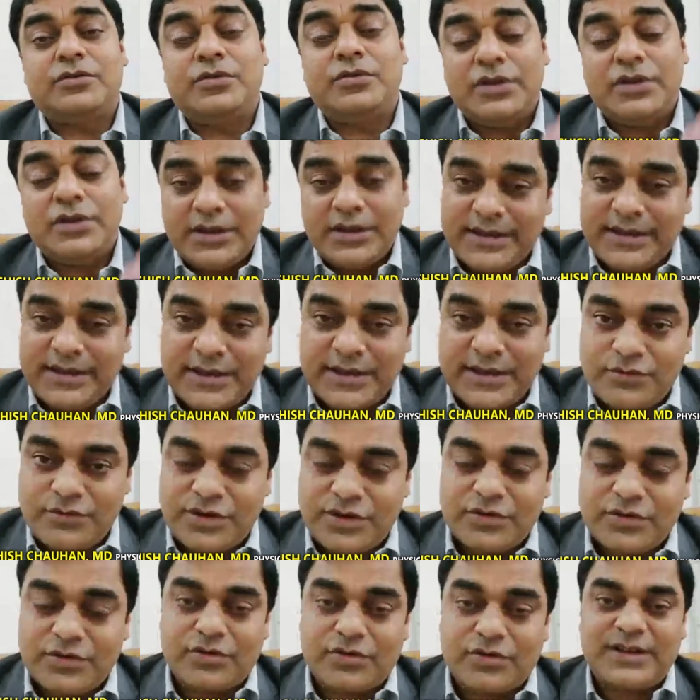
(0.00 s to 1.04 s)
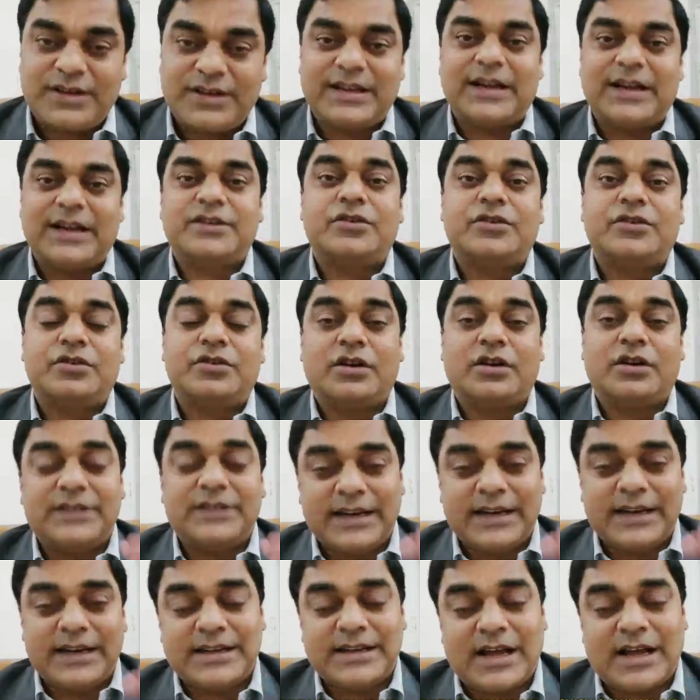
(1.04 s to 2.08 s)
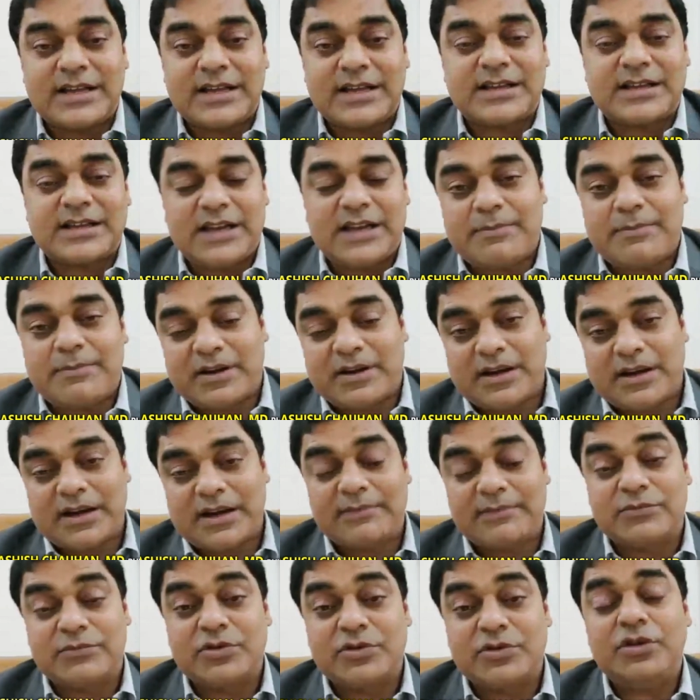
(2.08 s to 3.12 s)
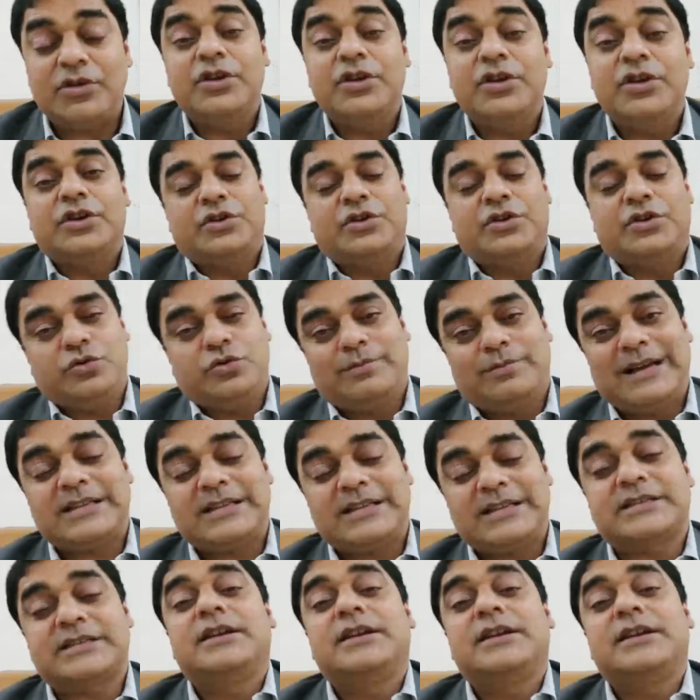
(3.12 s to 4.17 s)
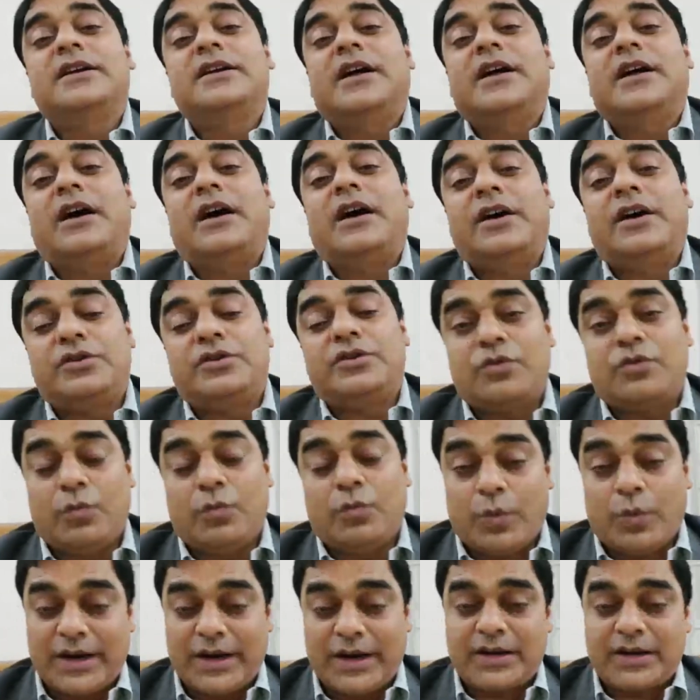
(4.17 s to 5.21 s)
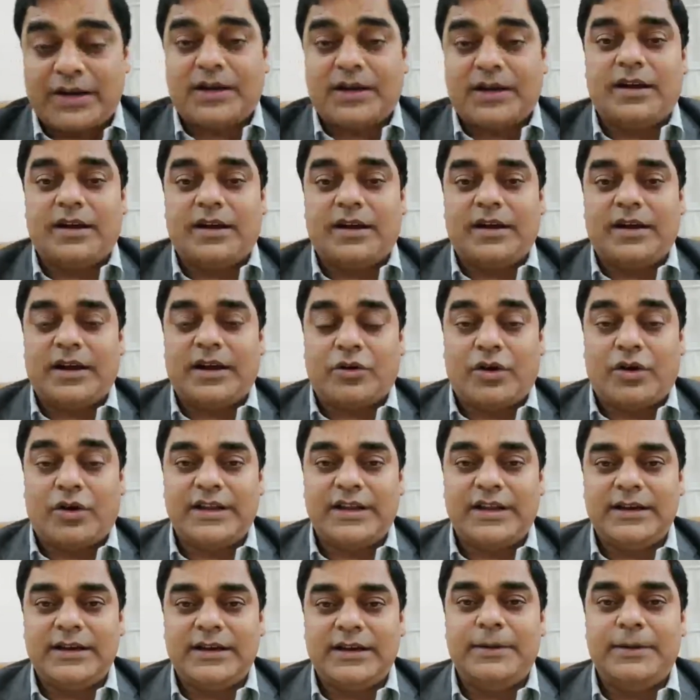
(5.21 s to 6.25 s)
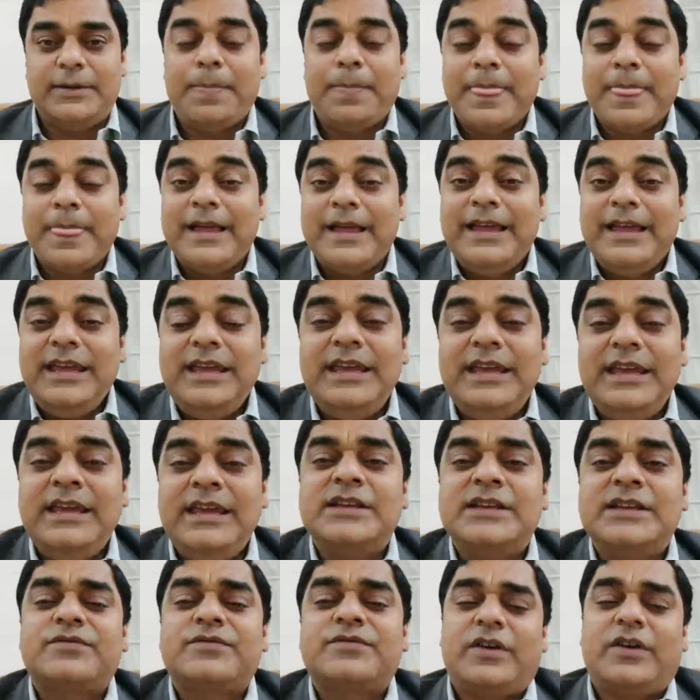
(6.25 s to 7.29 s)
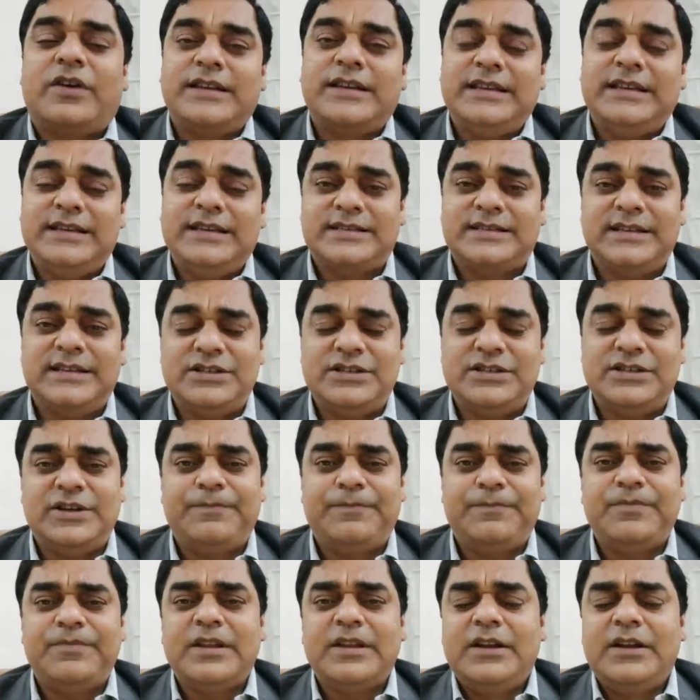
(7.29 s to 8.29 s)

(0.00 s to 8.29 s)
vaddu, that you need to contact a doctor, and asala prakaram to you must work accordingly. E is for ECG.